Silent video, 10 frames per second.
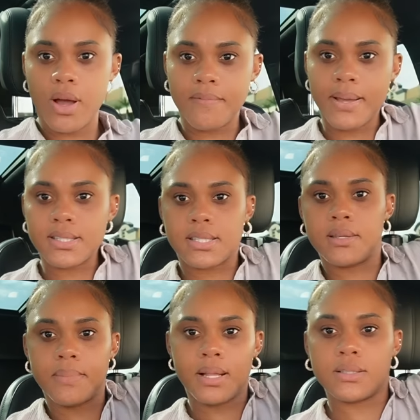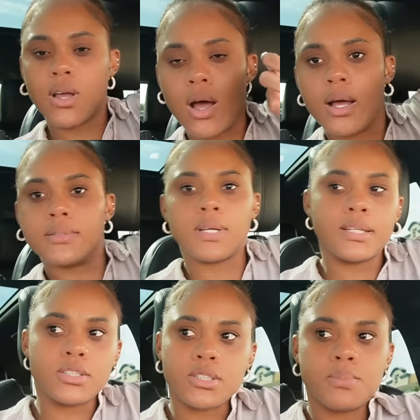have my seatbelt on
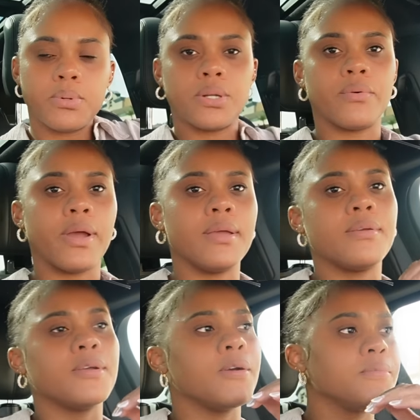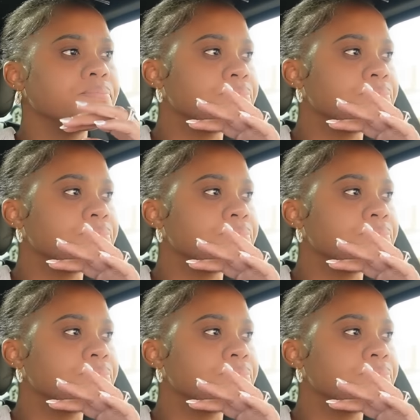i just put it right here